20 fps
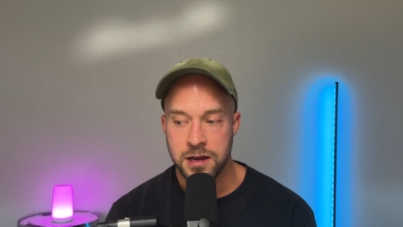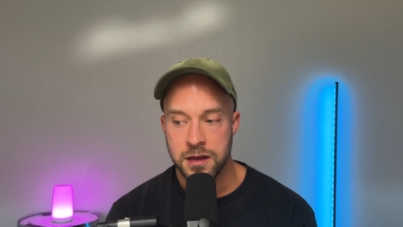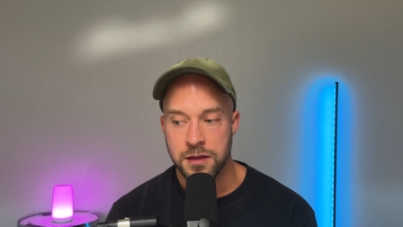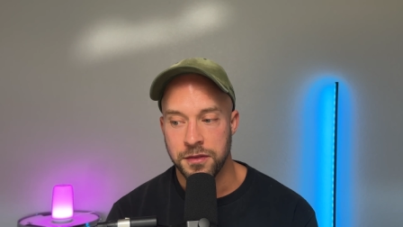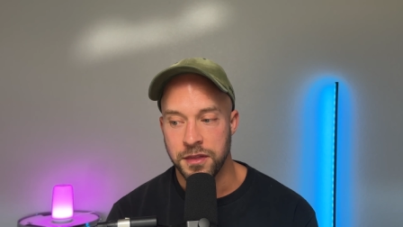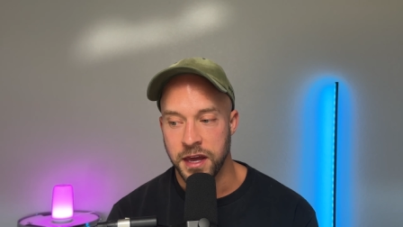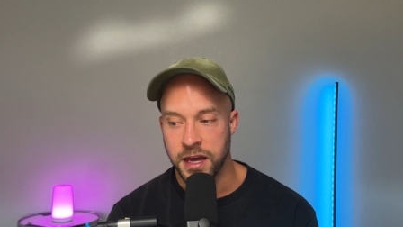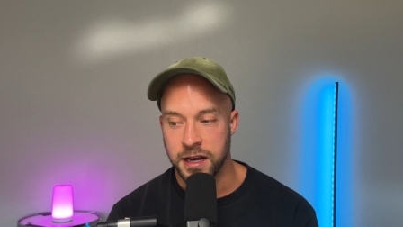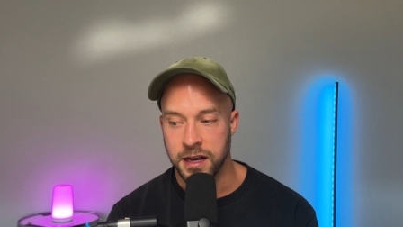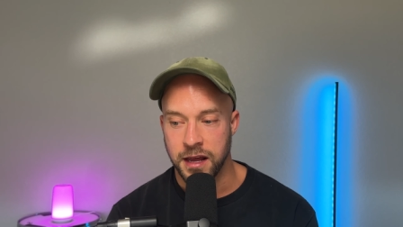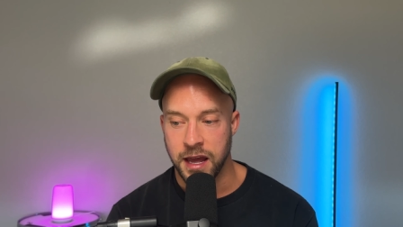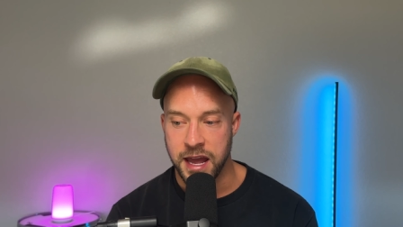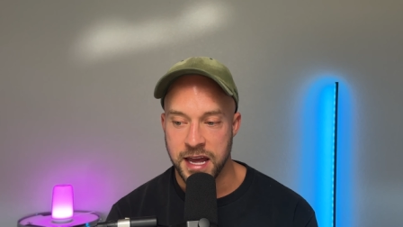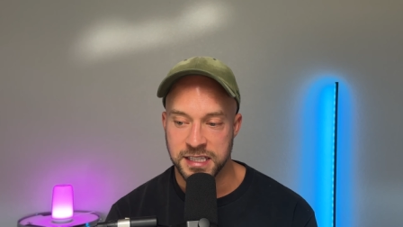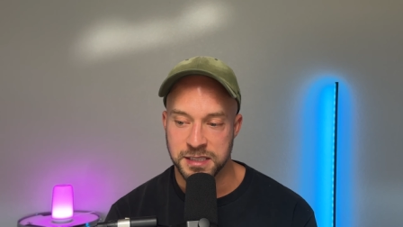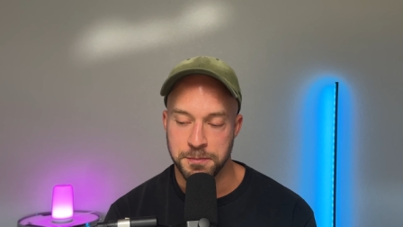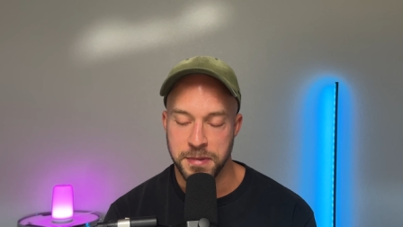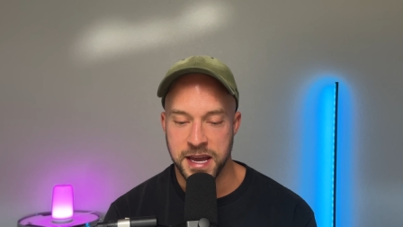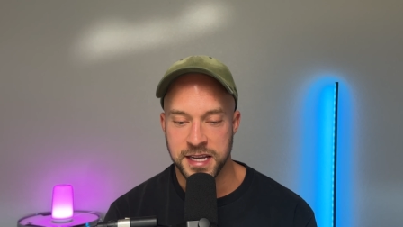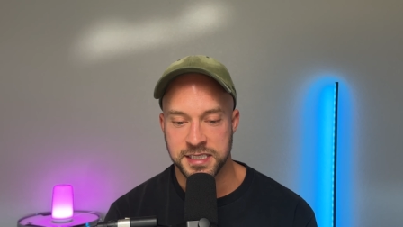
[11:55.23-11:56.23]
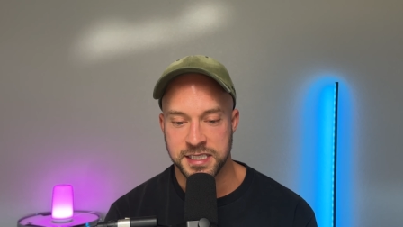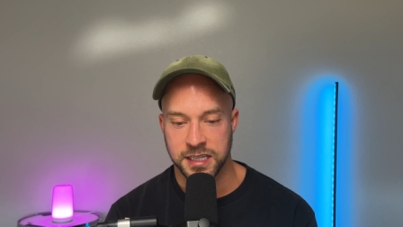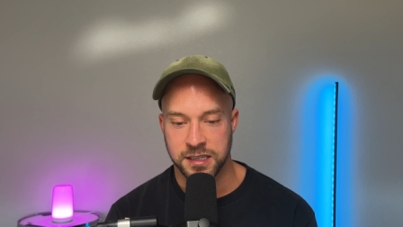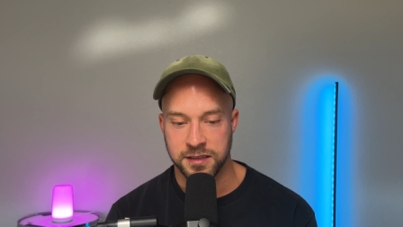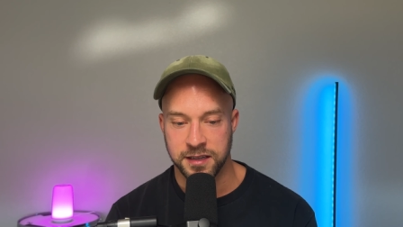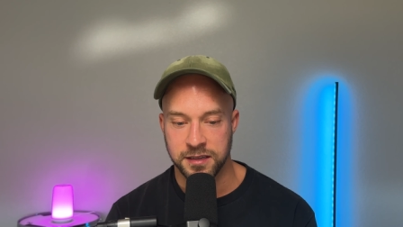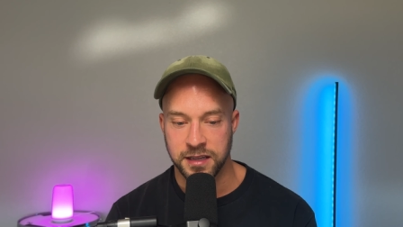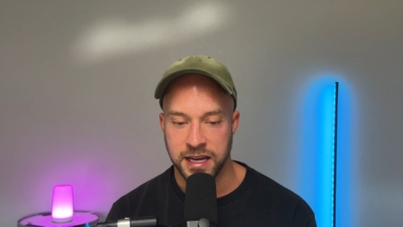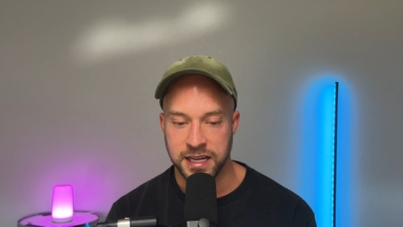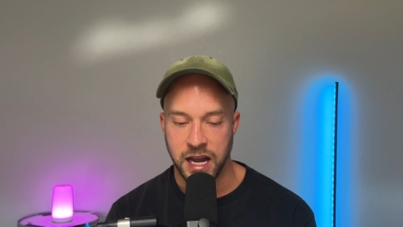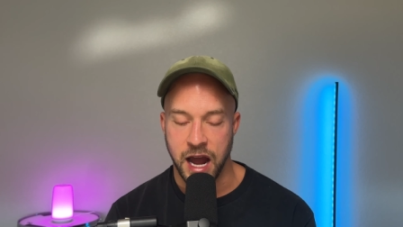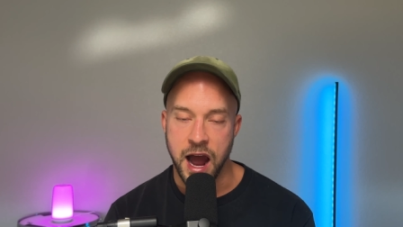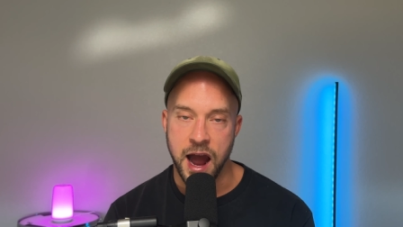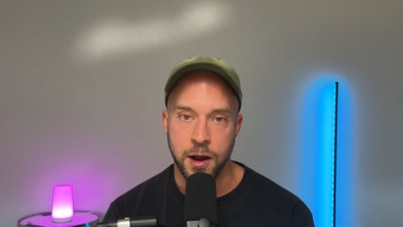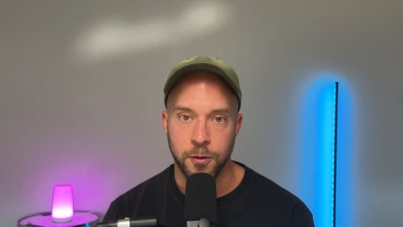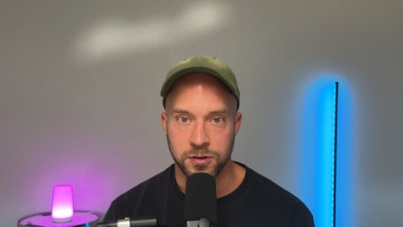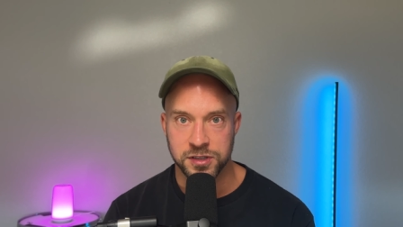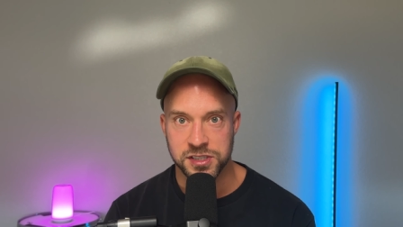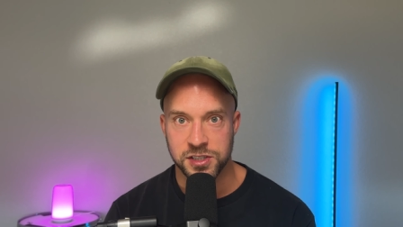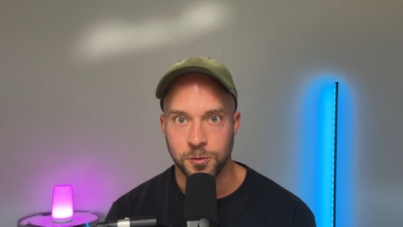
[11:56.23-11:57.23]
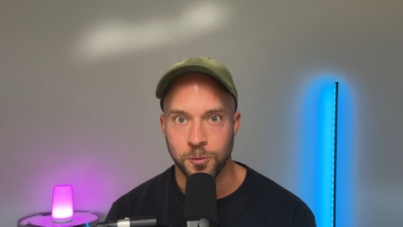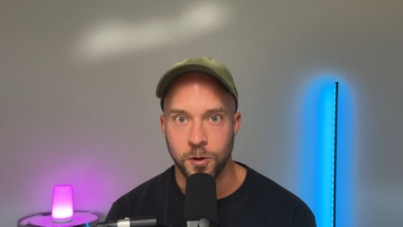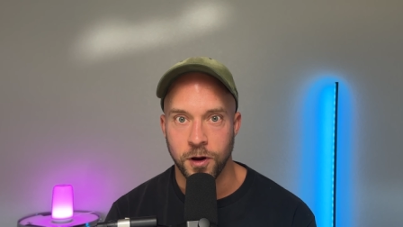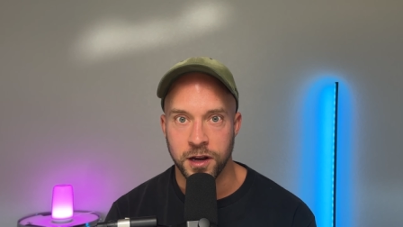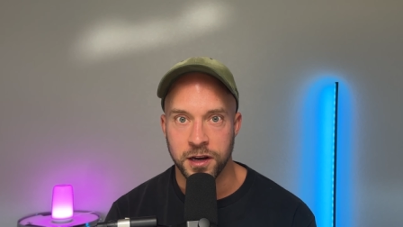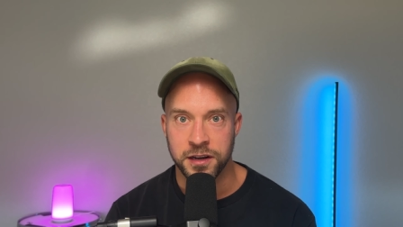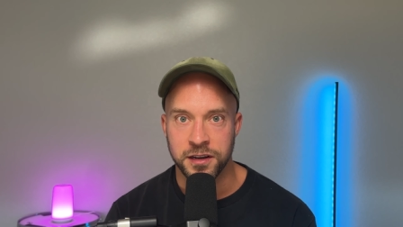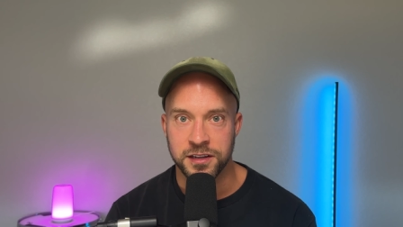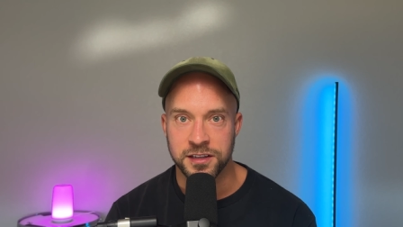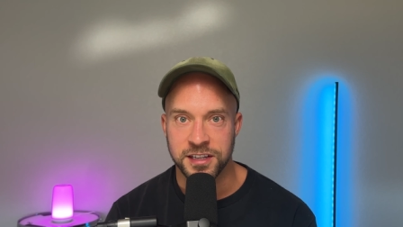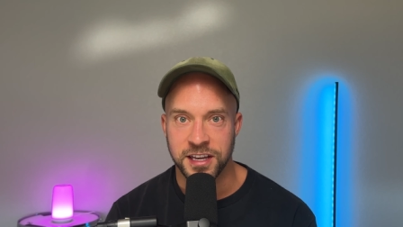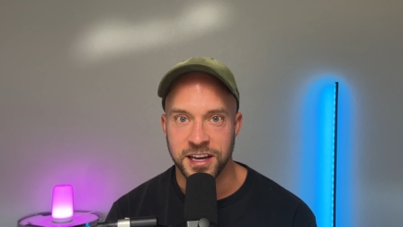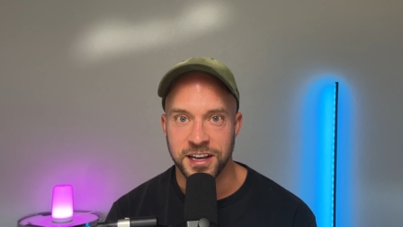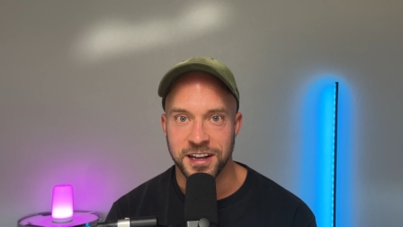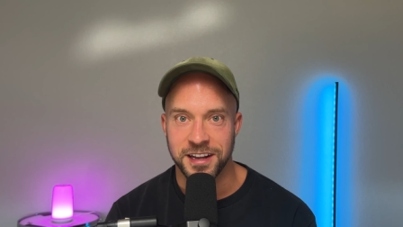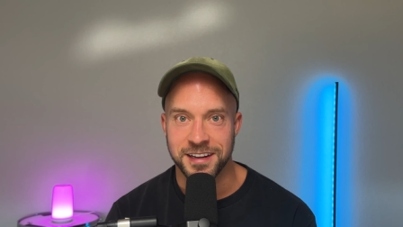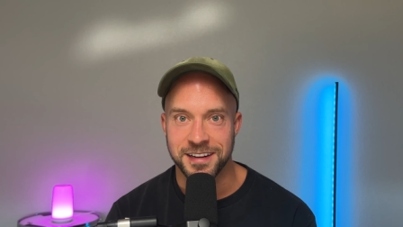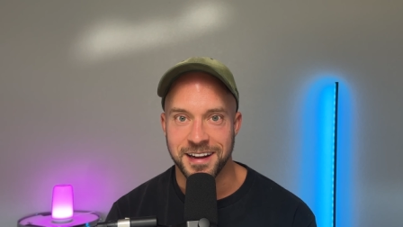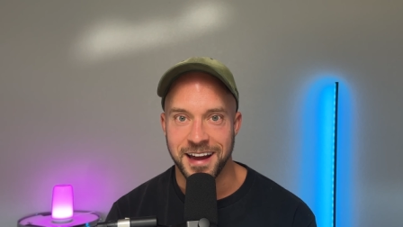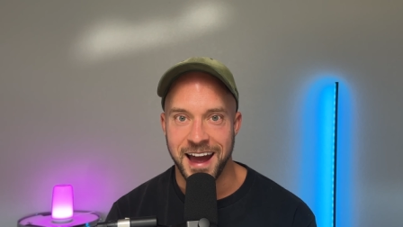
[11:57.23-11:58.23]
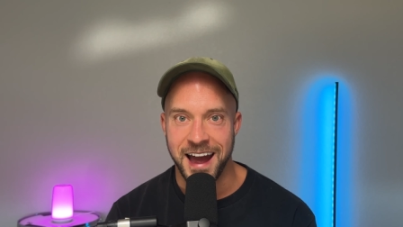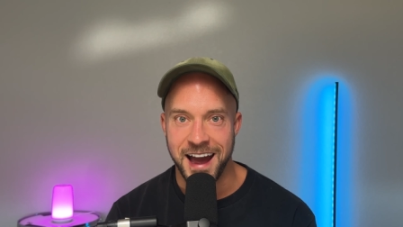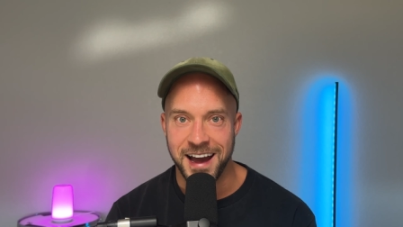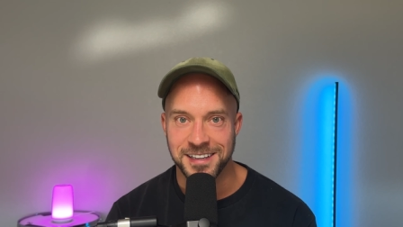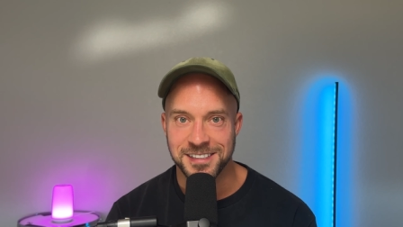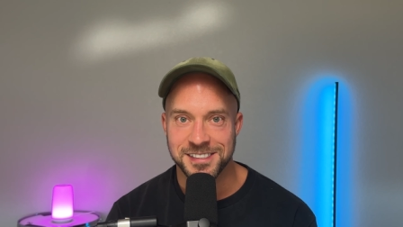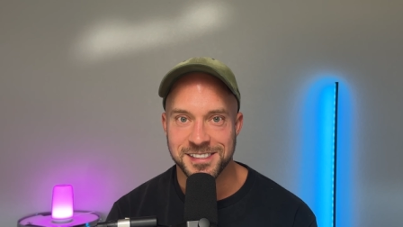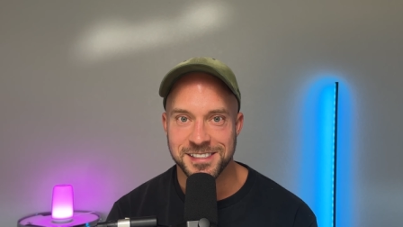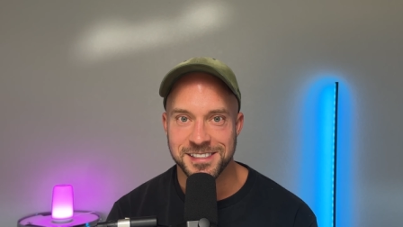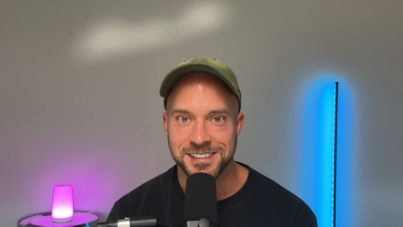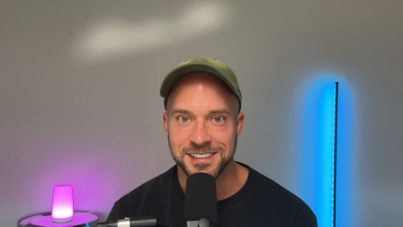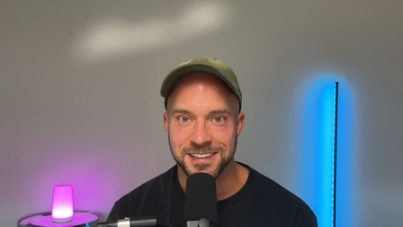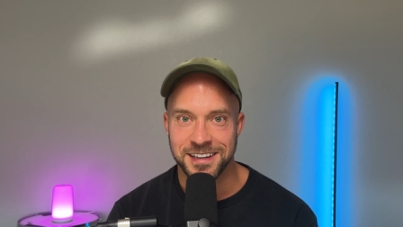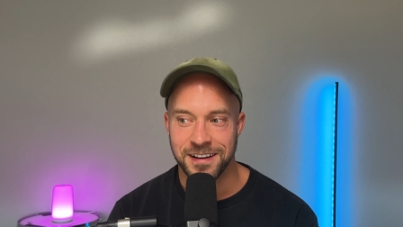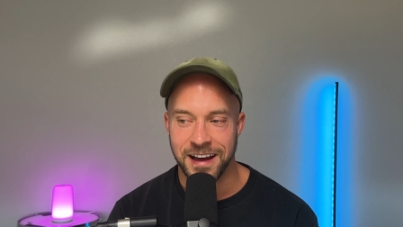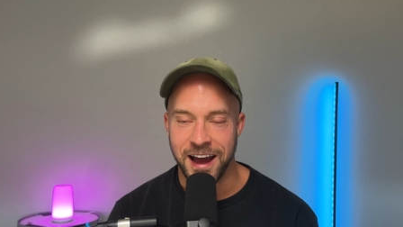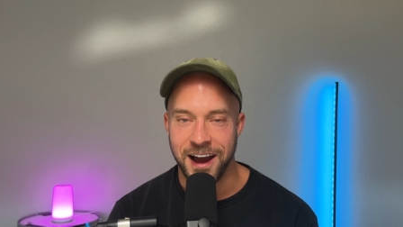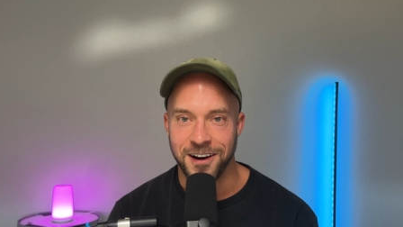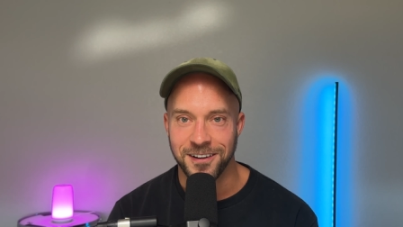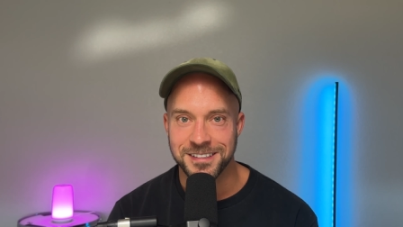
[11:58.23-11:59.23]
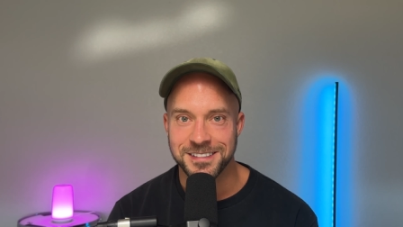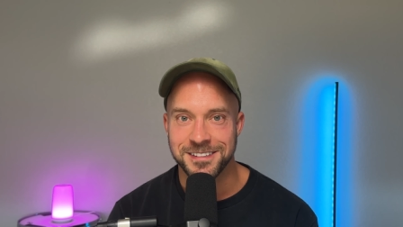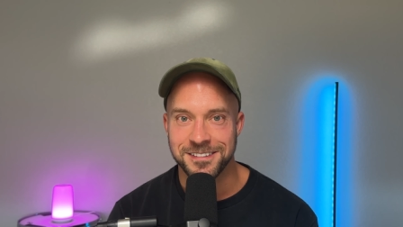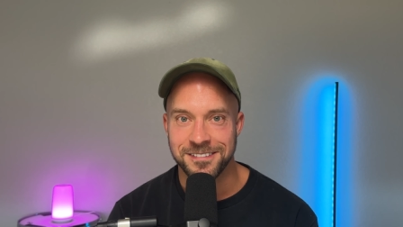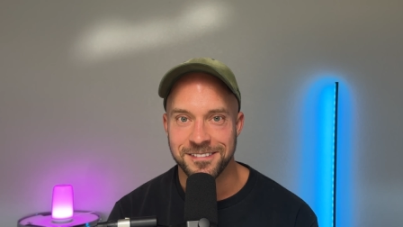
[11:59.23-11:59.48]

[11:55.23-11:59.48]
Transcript: then it's basically like I was the one getting asked out,